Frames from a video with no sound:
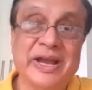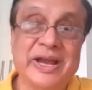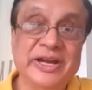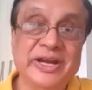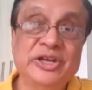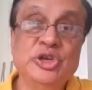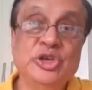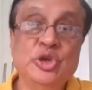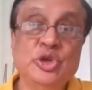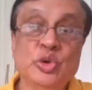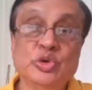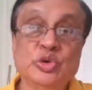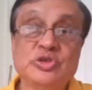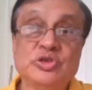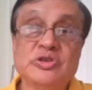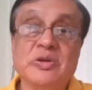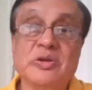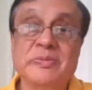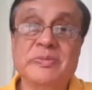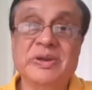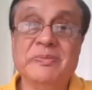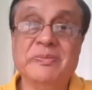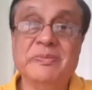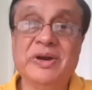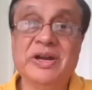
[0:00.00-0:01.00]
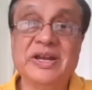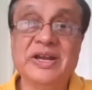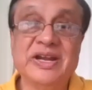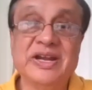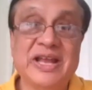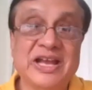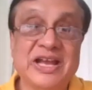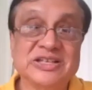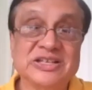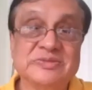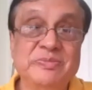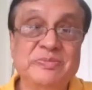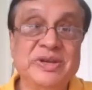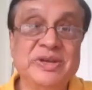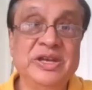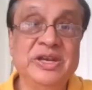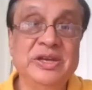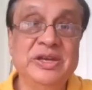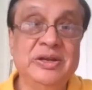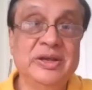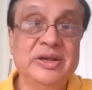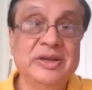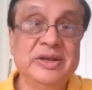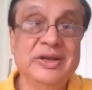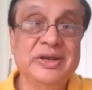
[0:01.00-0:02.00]
It used to be, but it has
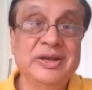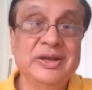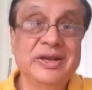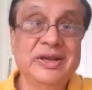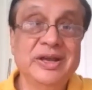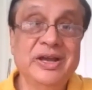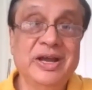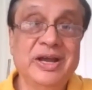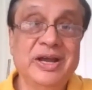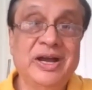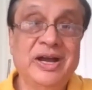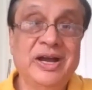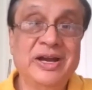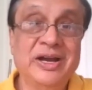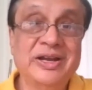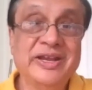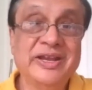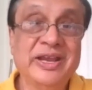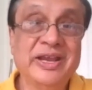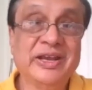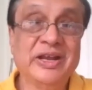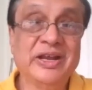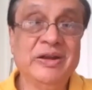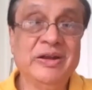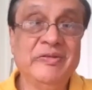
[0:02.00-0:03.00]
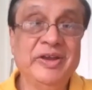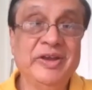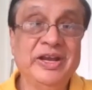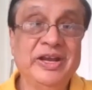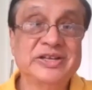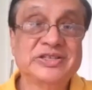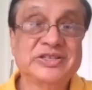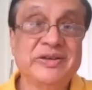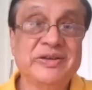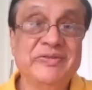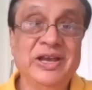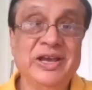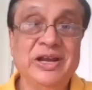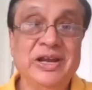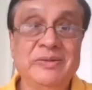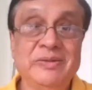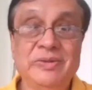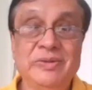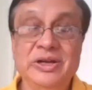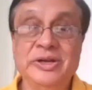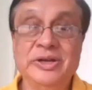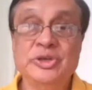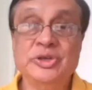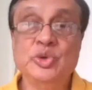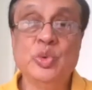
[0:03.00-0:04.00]
been taken away. It's available
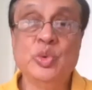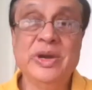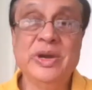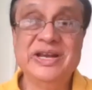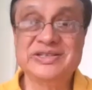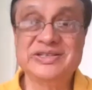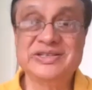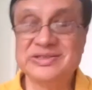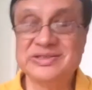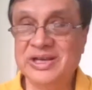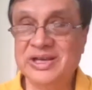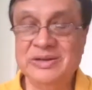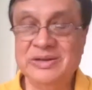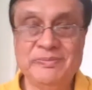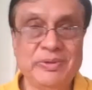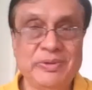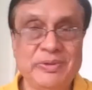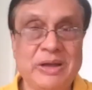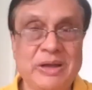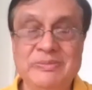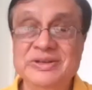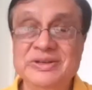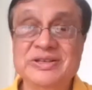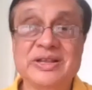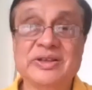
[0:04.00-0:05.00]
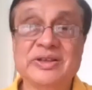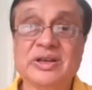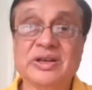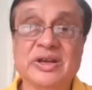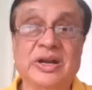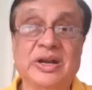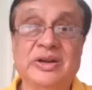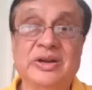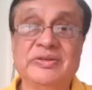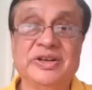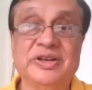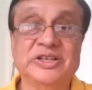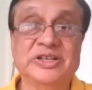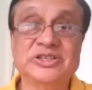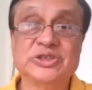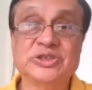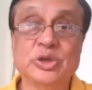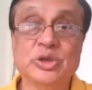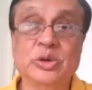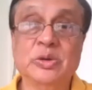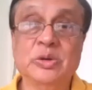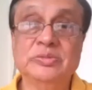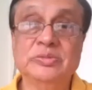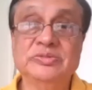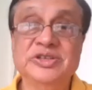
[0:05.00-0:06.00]
in US and probably other countries,
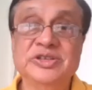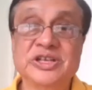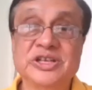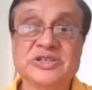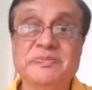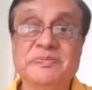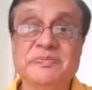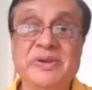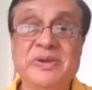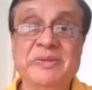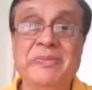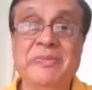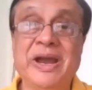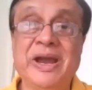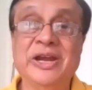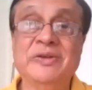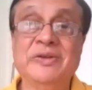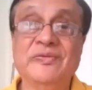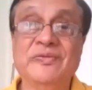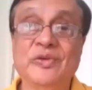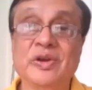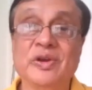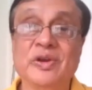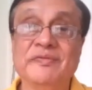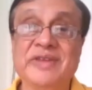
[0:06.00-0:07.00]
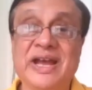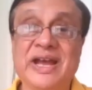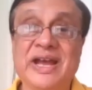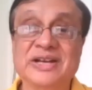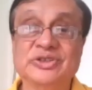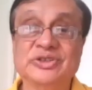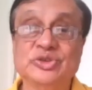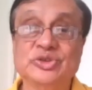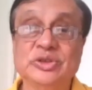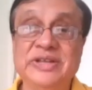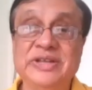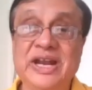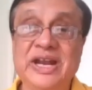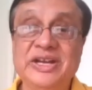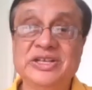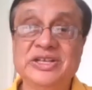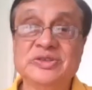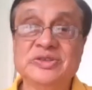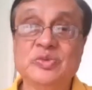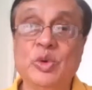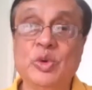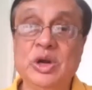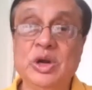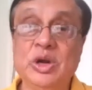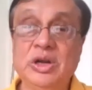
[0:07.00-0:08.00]
so just be mindful of that. So that
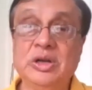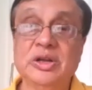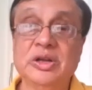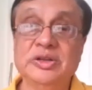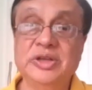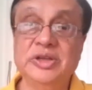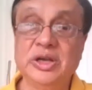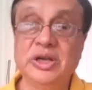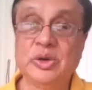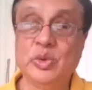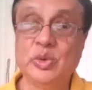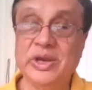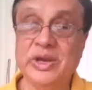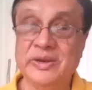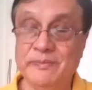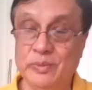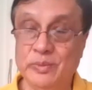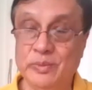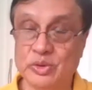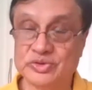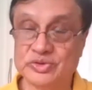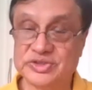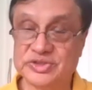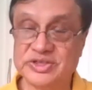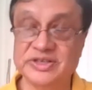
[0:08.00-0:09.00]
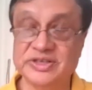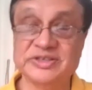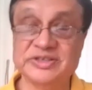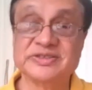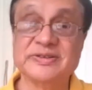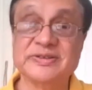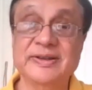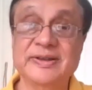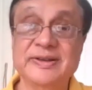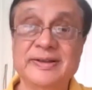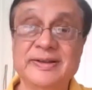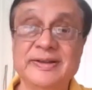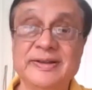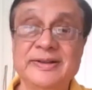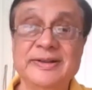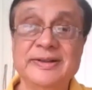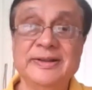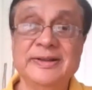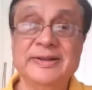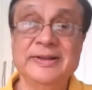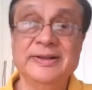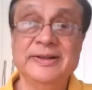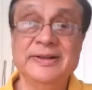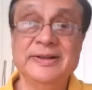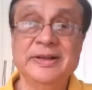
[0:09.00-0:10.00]
is what the QuickBooks is.
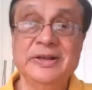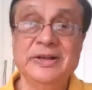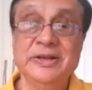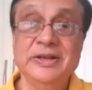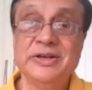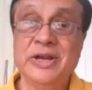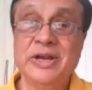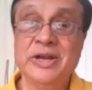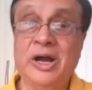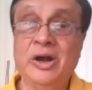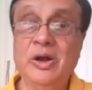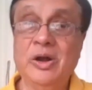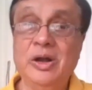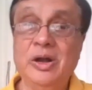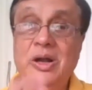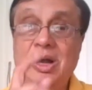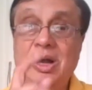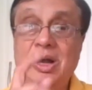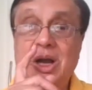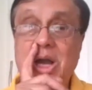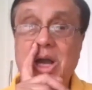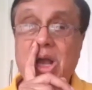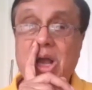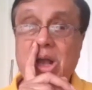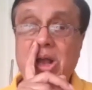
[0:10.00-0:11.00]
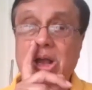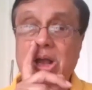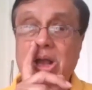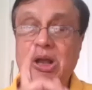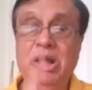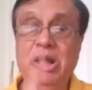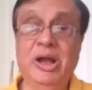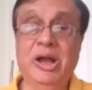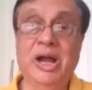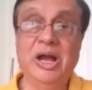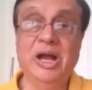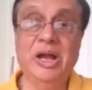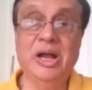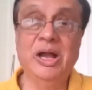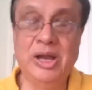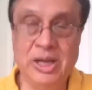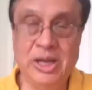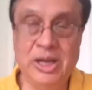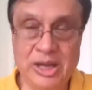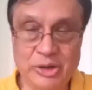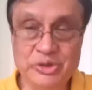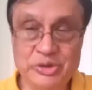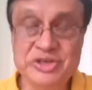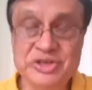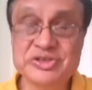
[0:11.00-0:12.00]
Now
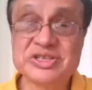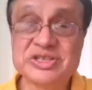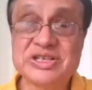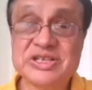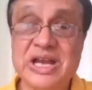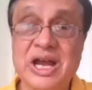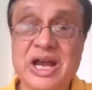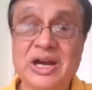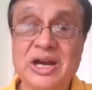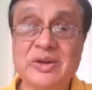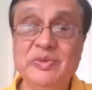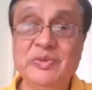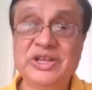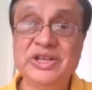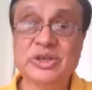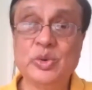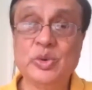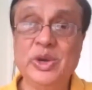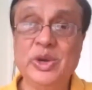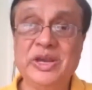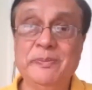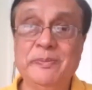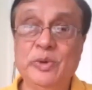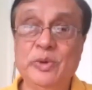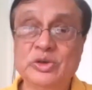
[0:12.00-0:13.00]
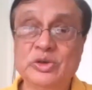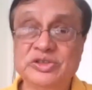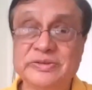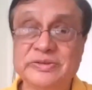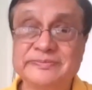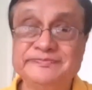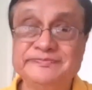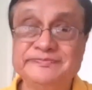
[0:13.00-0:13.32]
how do you start with QuickBooks?